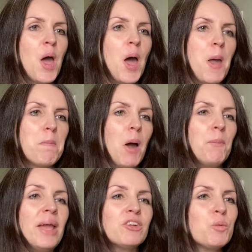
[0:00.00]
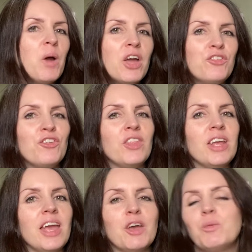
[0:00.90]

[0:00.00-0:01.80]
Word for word: I picked a word for the year,